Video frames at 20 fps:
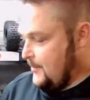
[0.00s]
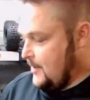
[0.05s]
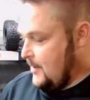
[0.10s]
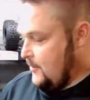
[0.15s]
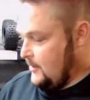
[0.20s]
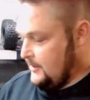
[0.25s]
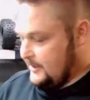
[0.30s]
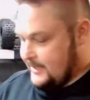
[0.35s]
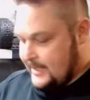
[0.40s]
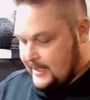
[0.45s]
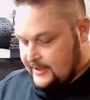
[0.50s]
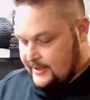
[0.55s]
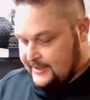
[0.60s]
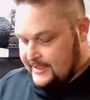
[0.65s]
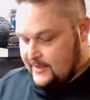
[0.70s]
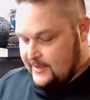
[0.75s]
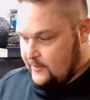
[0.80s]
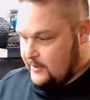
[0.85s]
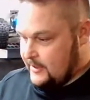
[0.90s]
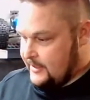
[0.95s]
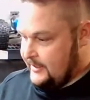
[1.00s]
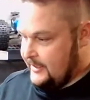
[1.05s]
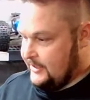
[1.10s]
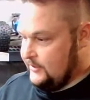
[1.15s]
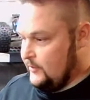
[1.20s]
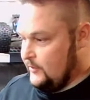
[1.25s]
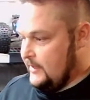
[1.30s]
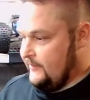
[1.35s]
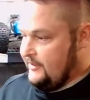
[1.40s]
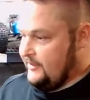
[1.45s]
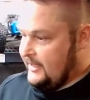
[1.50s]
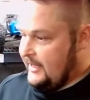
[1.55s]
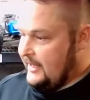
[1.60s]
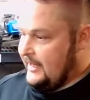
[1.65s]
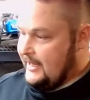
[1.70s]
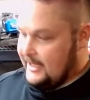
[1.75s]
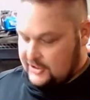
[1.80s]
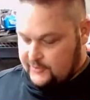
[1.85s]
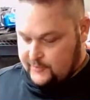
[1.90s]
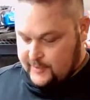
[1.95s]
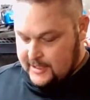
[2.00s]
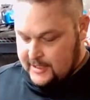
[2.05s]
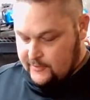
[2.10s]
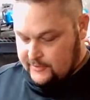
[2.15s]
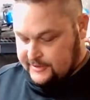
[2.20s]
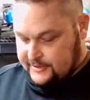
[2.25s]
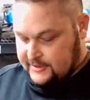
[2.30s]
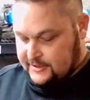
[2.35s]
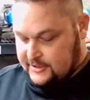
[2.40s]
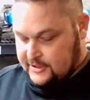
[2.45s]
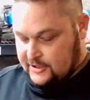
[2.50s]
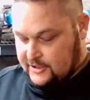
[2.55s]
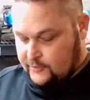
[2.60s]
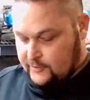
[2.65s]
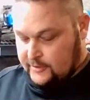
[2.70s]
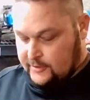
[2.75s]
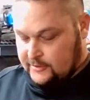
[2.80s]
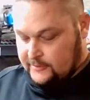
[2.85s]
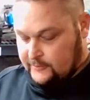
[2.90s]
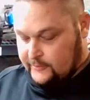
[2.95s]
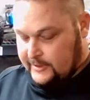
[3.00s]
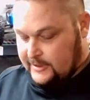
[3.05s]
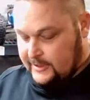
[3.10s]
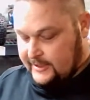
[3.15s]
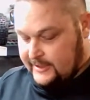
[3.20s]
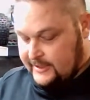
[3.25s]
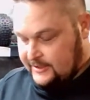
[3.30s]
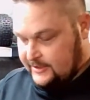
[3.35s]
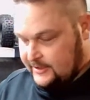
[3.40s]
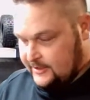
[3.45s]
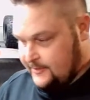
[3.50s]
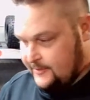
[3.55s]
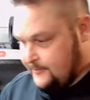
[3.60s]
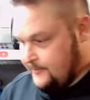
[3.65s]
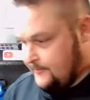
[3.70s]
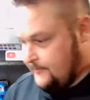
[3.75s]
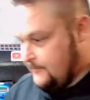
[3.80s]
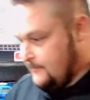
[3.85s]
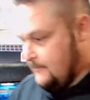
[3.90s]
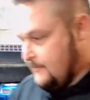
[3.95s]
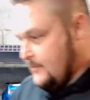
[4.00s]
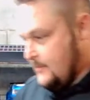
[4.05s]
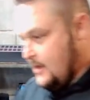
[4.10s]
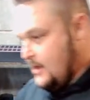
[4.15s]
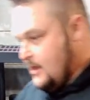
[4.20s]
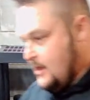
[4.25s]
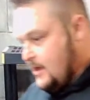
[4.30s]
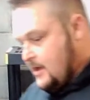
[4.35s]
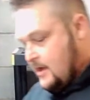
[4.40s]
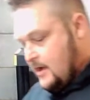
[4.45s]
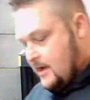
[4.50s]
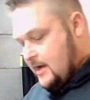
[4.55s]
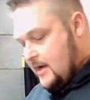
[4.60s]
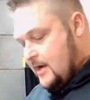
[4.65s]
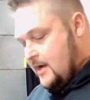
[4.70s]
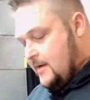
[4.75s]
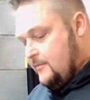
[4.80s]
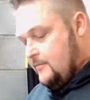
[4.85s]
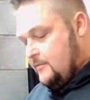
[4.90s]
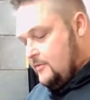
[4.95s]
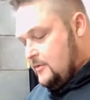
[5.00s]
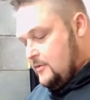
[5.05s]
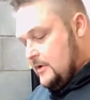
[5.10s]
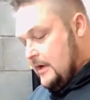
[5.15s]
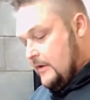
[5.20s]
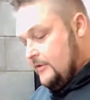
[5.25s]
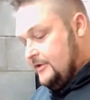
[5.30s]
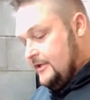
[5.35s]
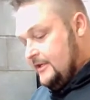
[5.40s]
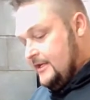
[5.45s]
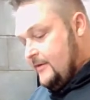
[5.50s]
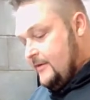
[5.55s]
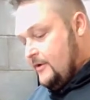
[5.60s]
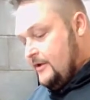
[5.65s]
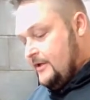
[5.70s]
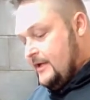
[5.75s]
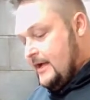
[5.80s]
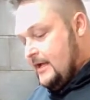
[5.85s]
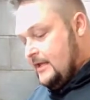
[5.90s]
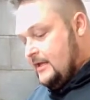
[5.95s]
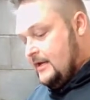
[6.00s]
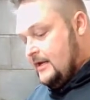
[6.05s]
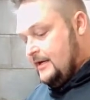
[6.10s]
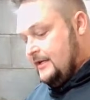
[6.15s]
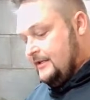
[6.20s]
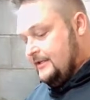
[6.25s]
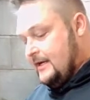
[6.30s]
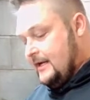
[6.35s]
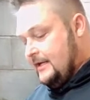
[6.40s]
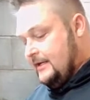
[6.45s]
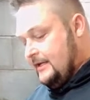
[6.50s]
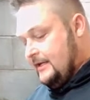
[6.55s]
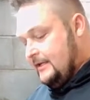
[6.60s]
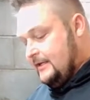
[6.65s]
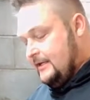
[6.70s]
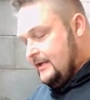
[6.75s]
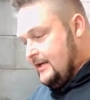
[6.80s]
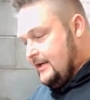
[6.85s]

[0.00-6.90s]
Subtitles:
I went down there to get one is whenever the EXB was released. I was going to get one then, and I decided to get the